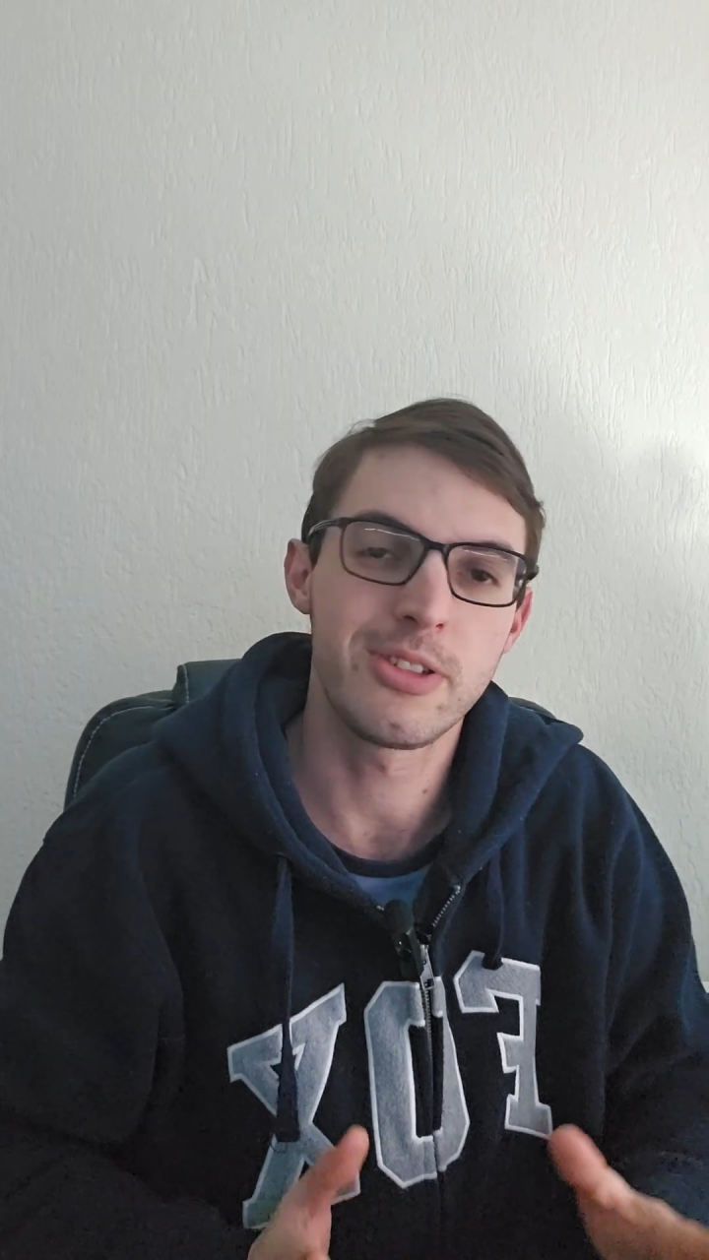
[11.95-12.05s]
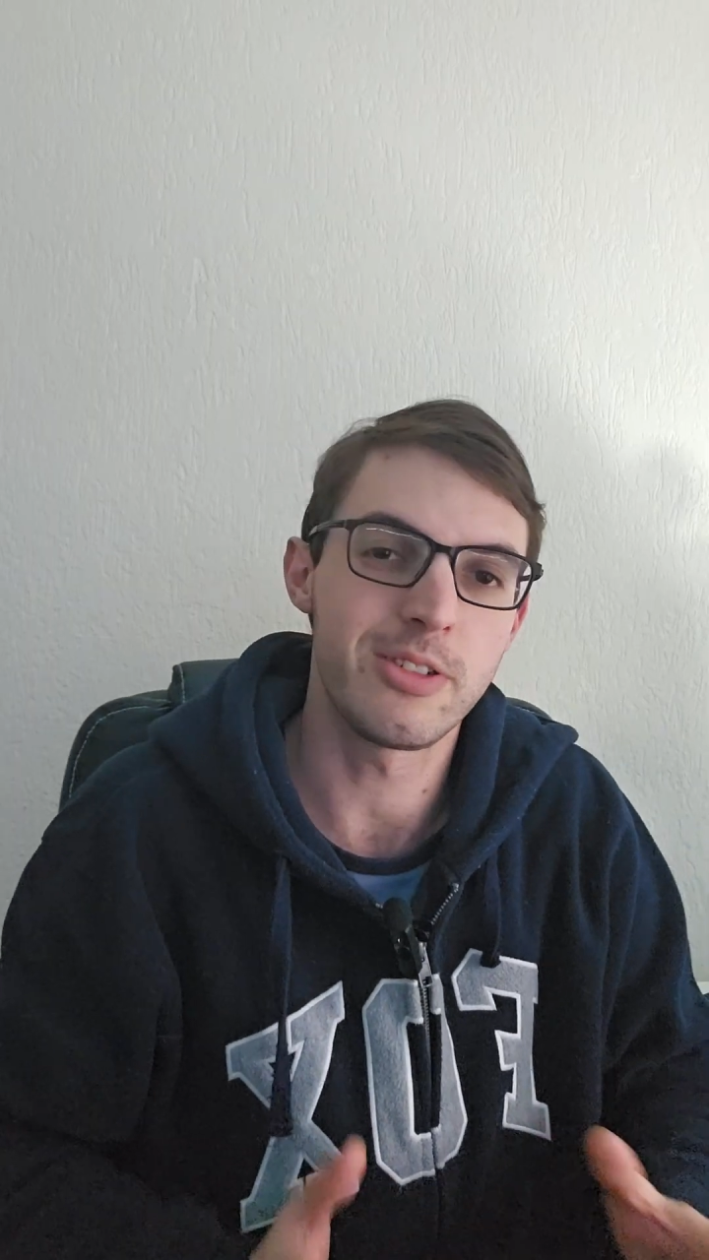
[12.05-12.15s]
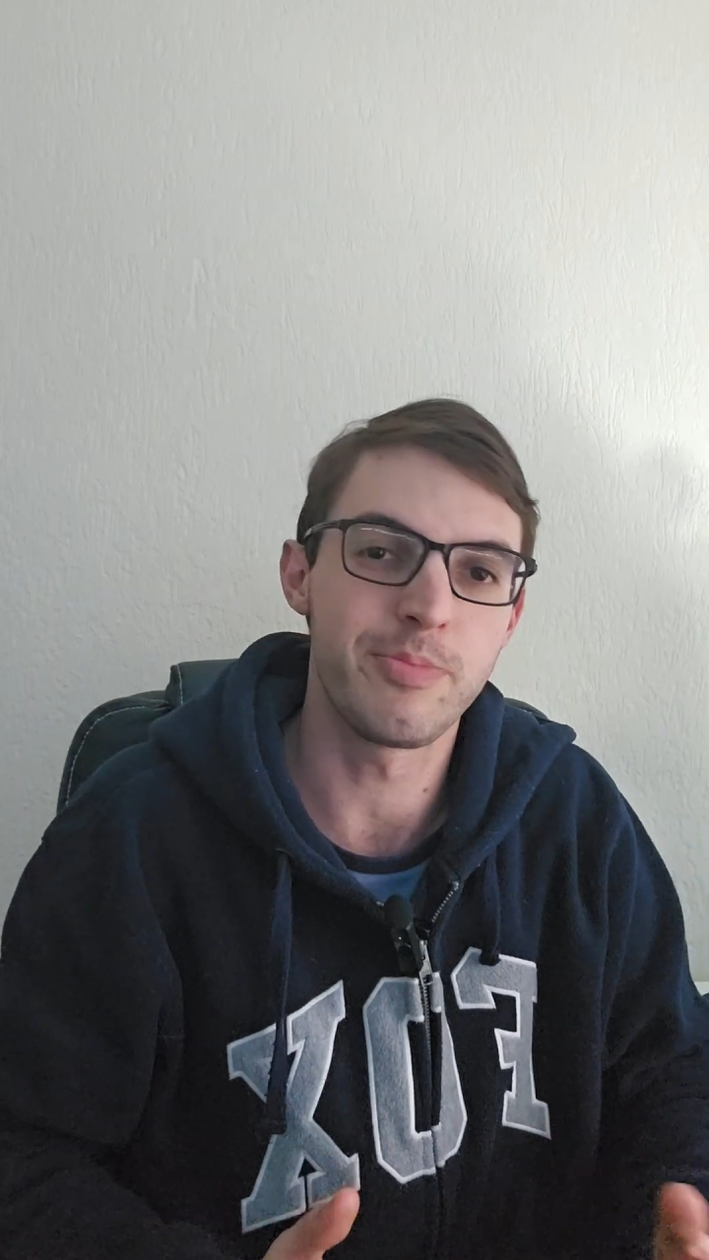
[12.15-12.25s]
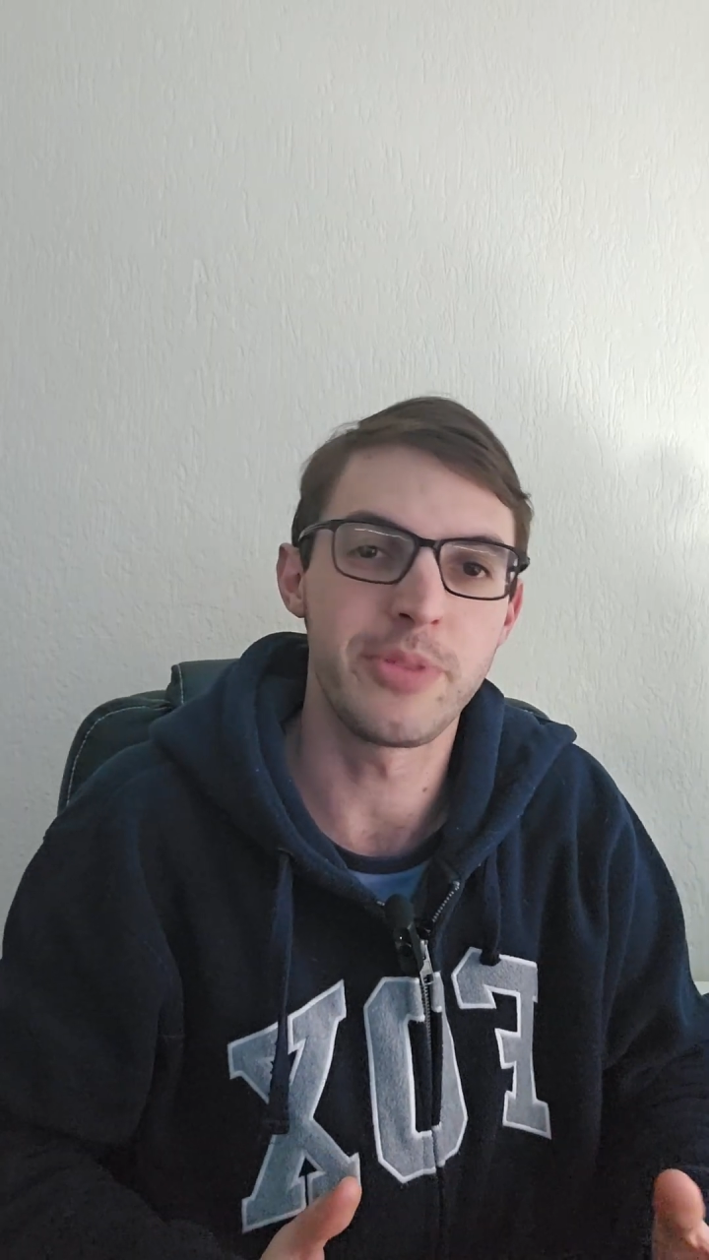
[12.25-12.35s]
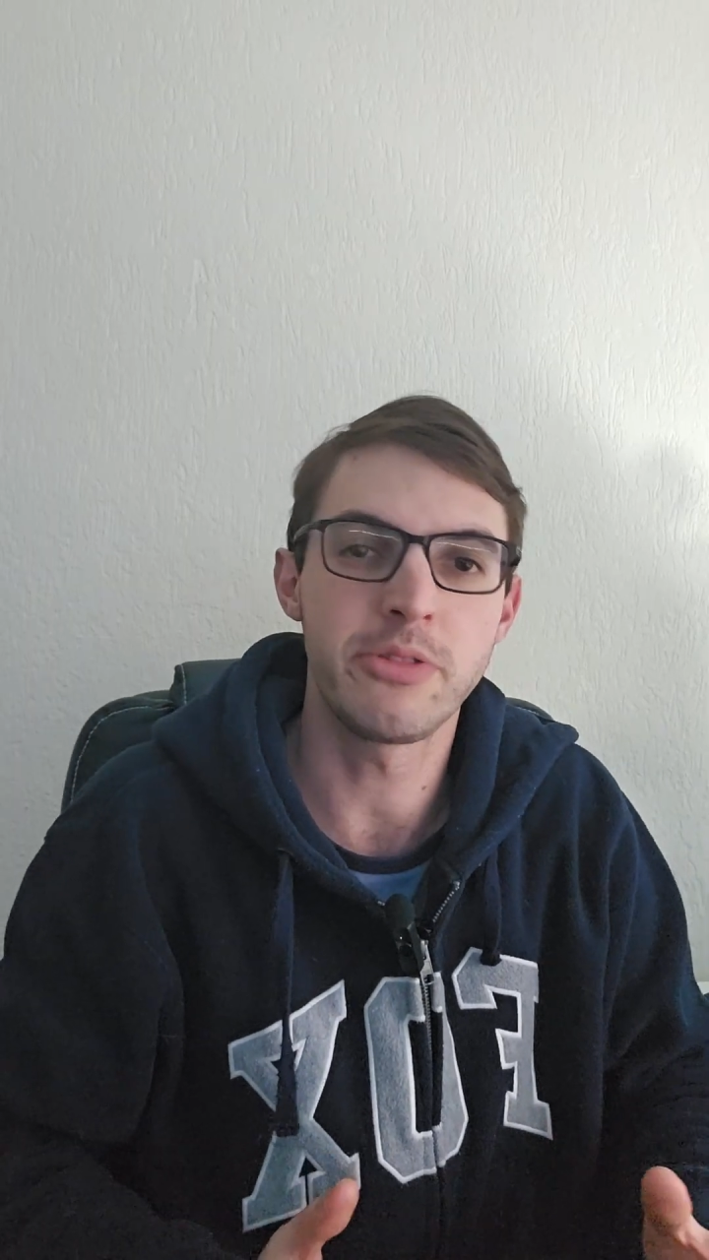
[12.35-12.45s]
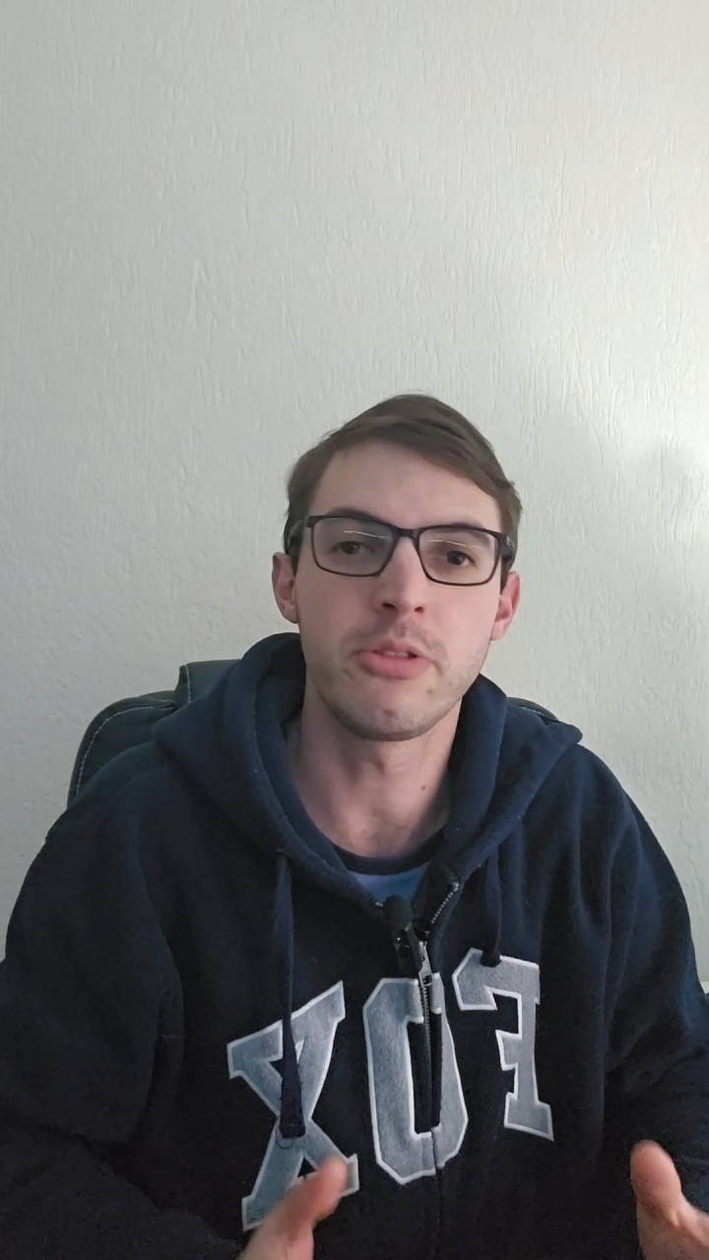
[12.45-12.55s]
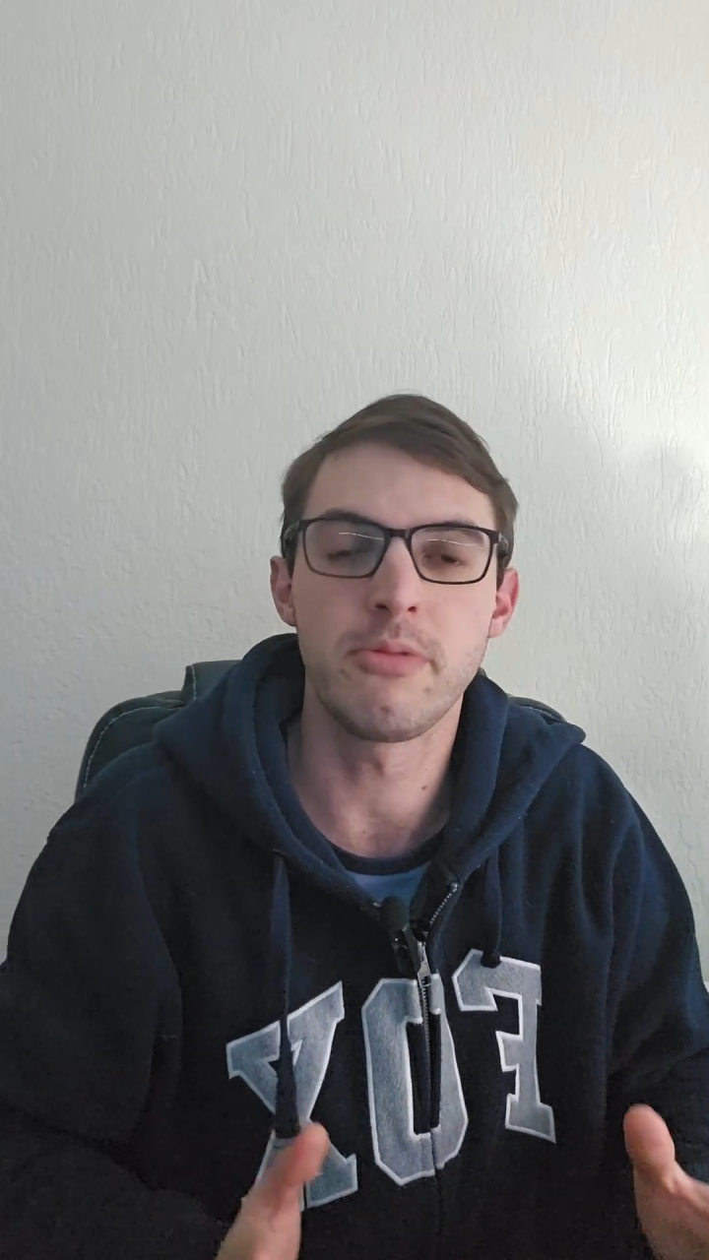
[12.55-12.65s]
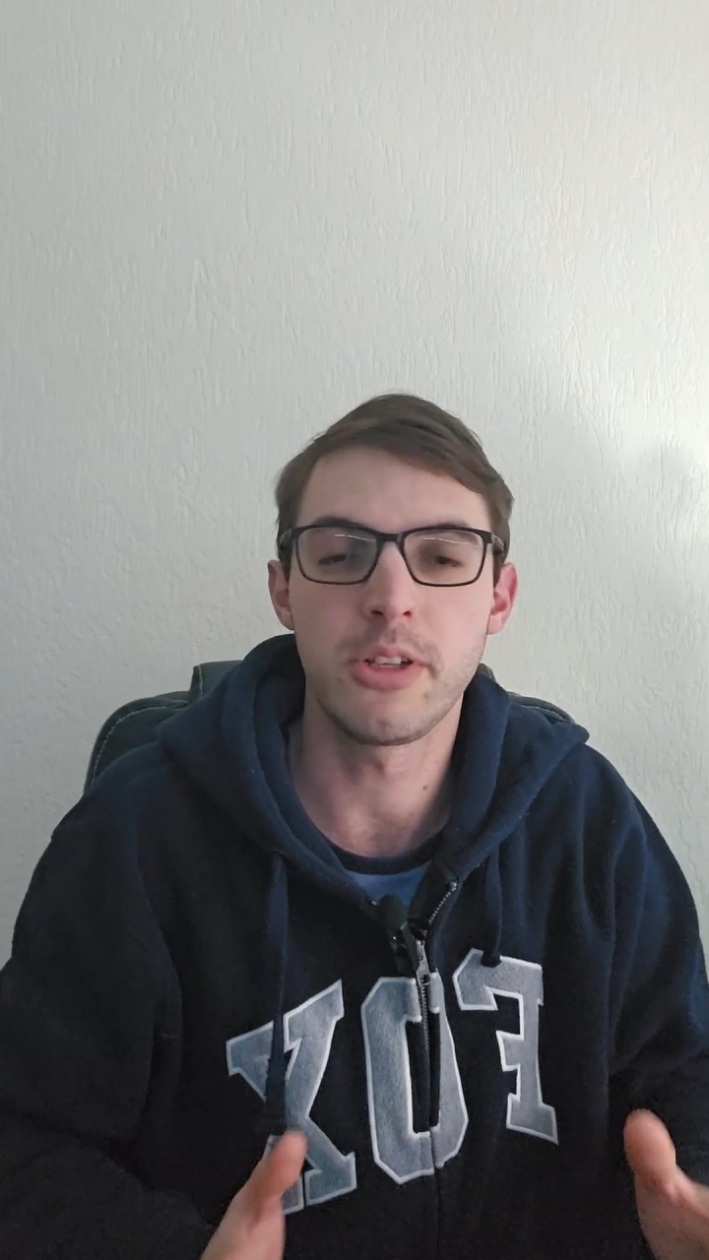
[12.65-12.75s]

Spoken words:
compared to the